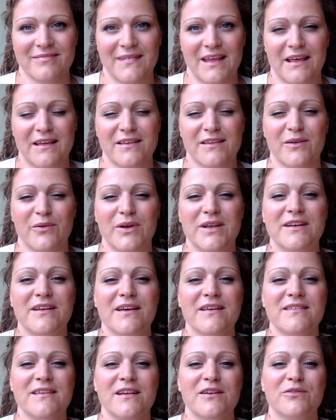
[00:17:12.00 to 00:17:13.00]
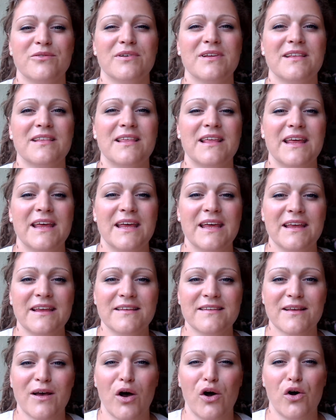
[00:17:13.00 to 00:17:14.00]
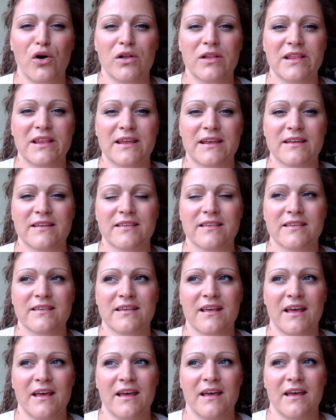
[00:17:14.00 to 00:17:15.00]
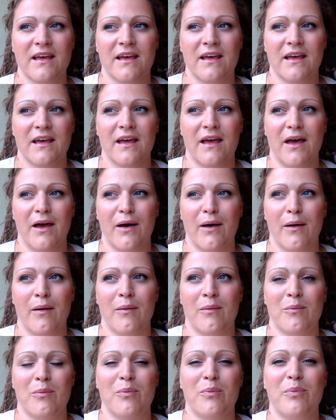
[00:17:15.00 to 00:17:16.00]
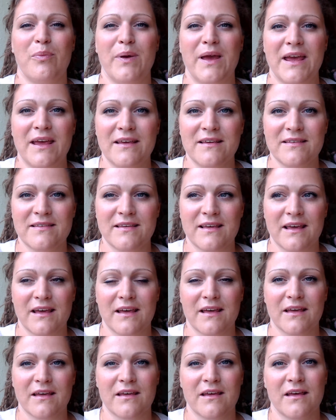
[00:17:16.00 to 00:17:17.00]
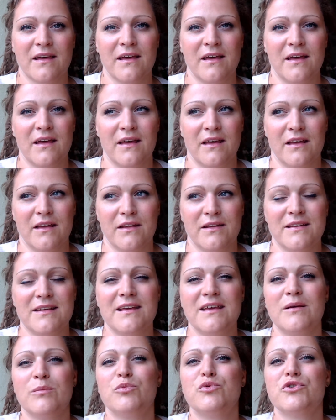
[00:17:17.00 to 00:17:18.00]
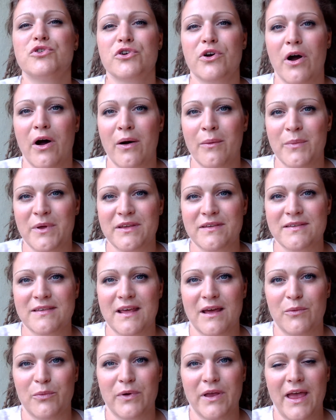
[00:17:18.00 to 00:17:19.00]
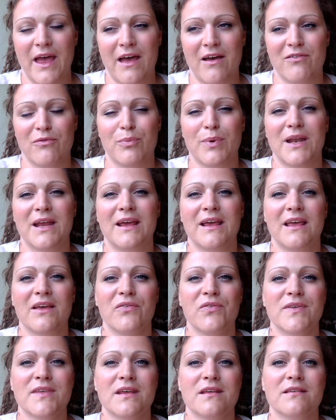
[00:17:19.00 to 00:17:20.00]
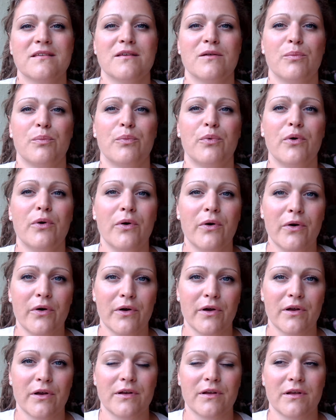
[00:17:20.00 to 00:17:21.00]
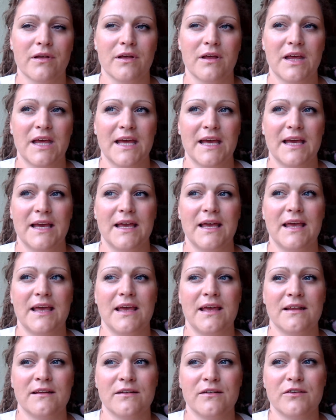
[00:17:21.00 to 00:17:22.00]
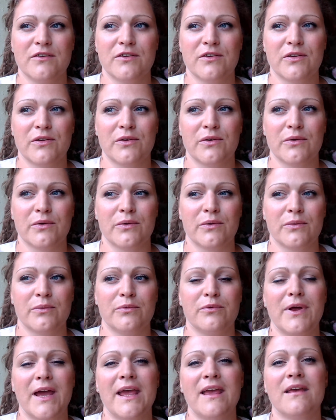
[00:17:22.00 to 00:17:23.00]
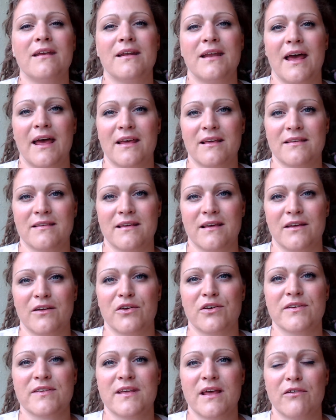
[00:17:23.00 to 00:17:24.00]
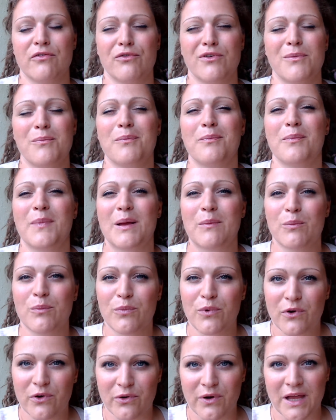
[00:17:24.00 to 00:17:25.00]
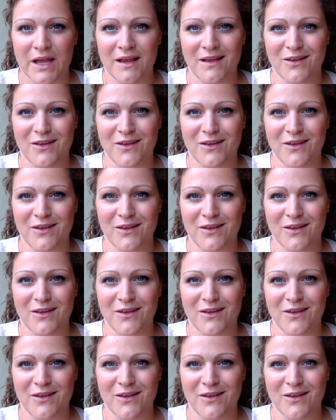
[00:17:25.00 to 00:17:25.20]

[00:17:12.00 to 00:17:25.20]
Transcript: So it doesn't release all these basic deep traumas that we have, but it gives this support into recognizing yourself, remembering